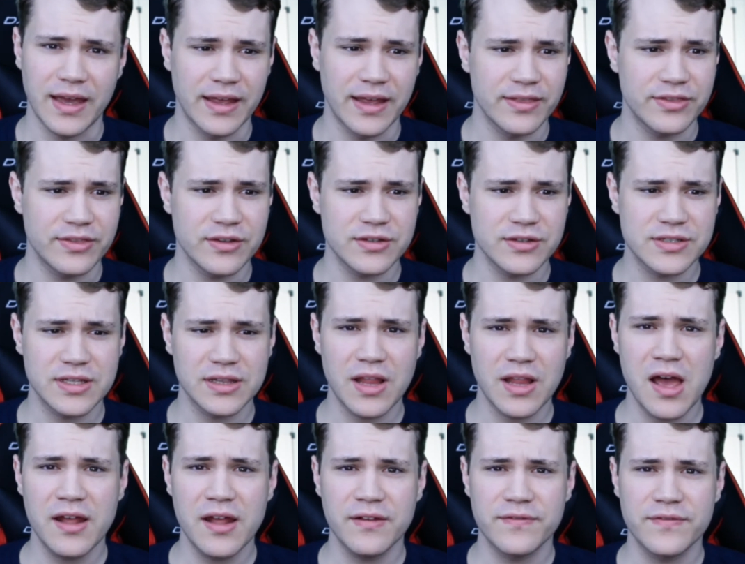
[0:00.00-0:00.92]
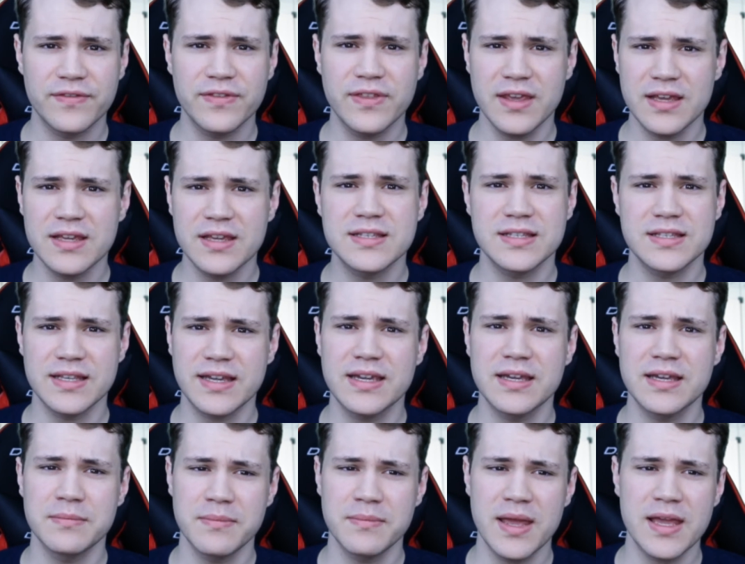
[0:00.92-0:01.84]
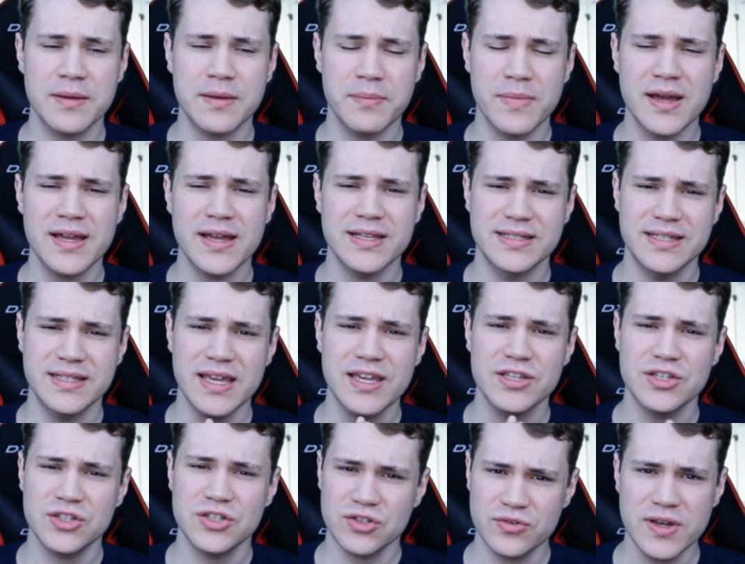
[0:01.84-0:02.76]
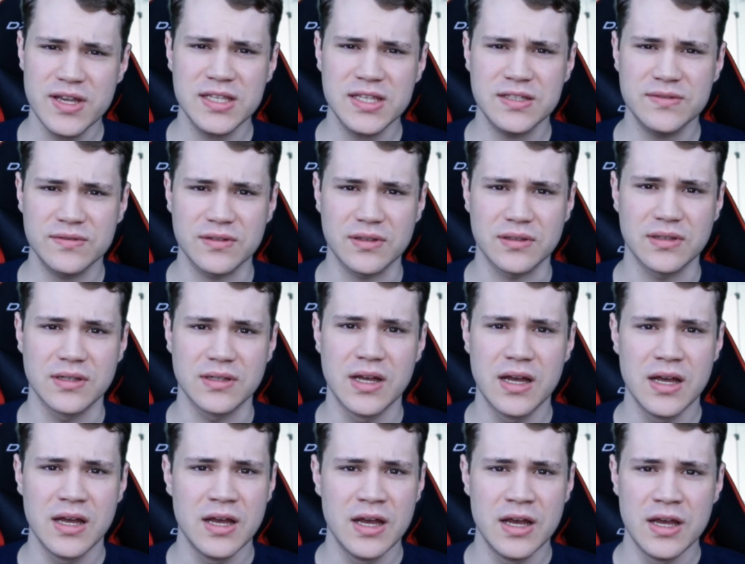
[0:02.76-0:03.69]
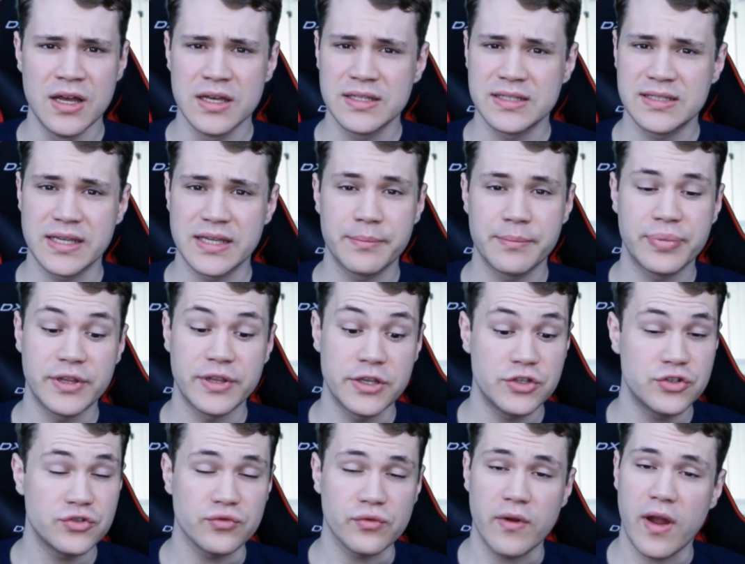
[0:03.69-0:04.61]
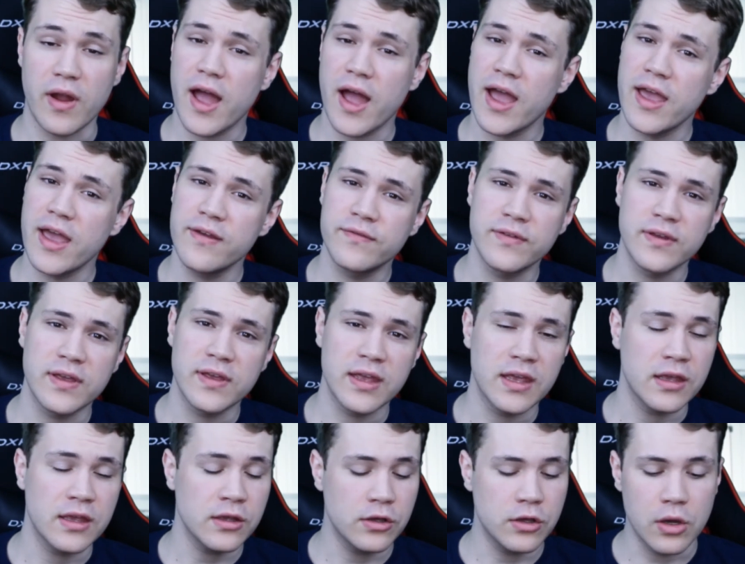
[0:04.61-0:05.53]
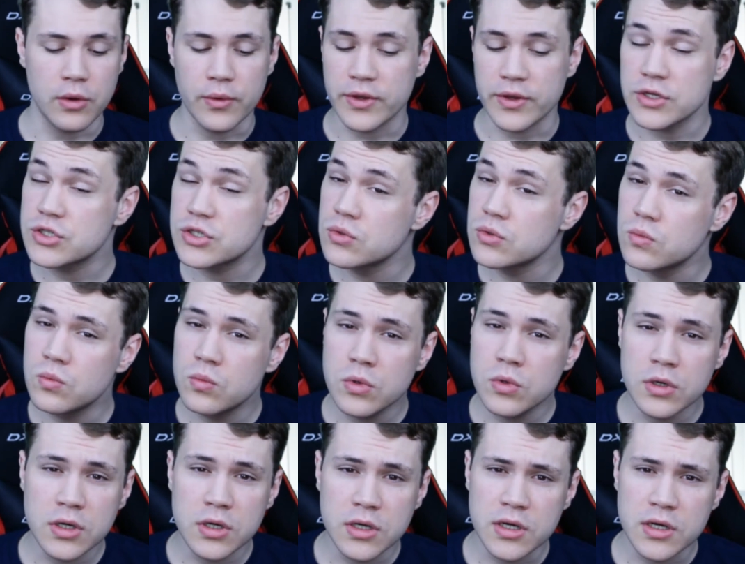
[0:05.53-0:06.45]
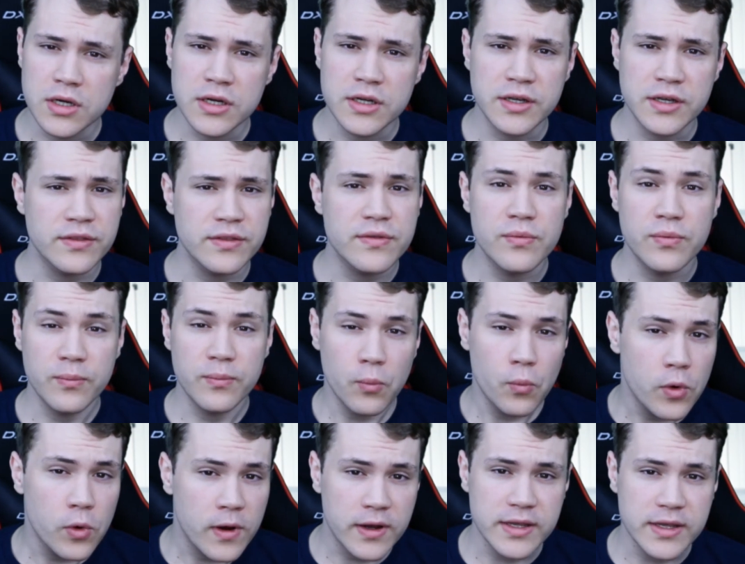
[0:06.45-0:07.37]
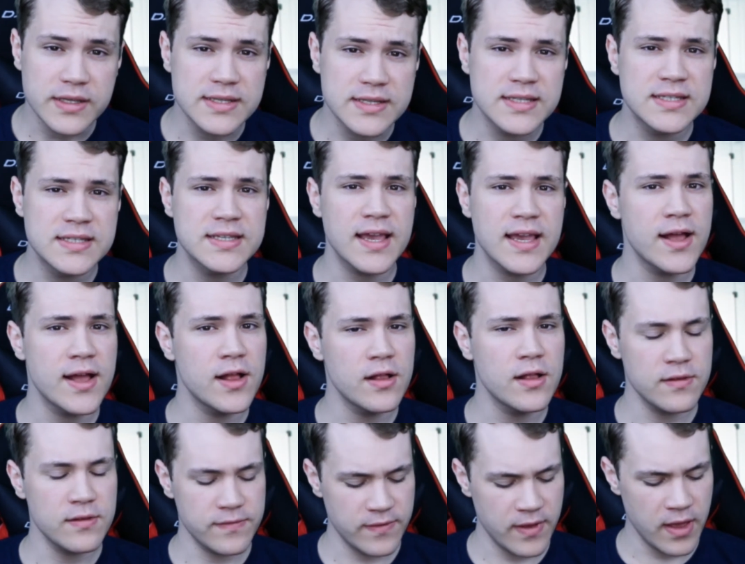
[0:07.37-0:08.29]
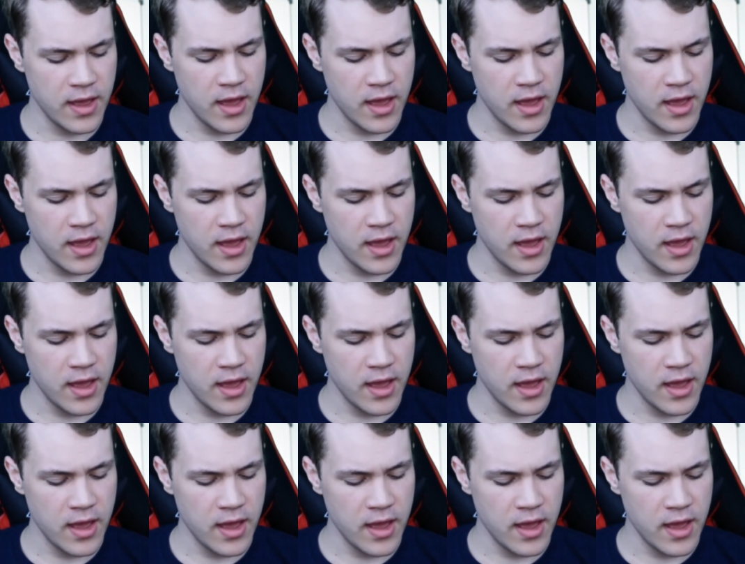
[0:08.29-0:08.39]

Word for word: there's a lot of things that can make my day stressful. Simply driving, going to work, work itself,